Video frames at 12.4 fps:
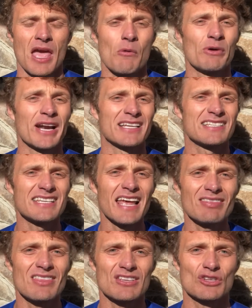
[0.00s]
When I
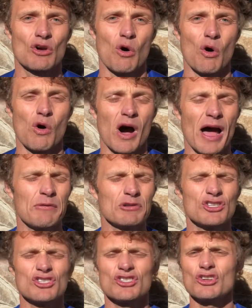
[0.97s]
set this goal, I
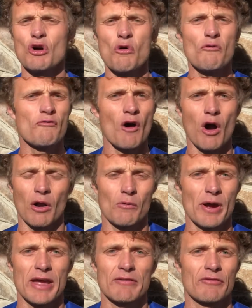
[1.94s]
was so far
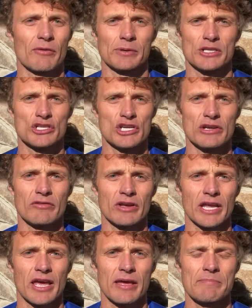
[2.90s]
away from
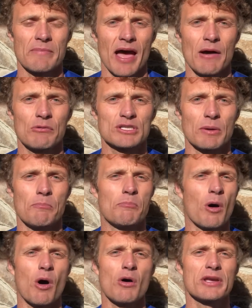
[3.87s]
achieving it. I was a
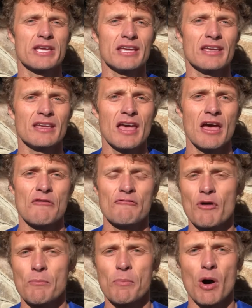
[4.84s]
bulky
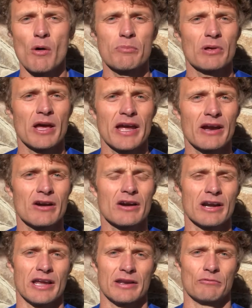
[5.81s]
football
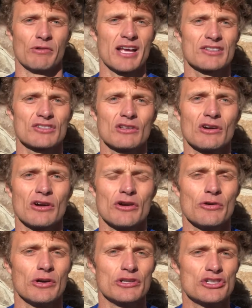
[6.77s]
player and wrestler
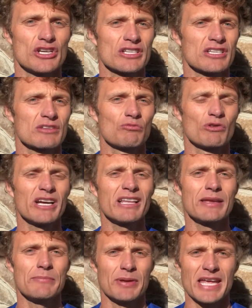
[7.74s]
who had just
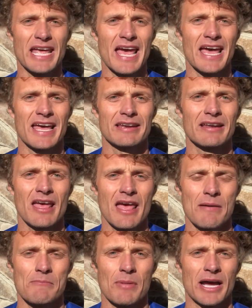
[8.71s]
really began
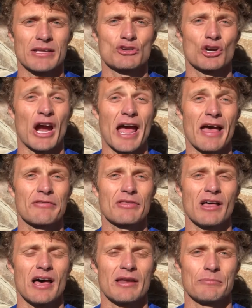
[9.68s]
my
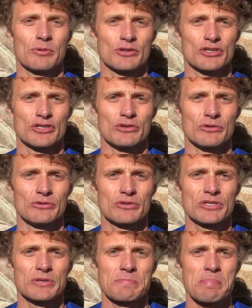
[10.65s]
triathlon pursuits.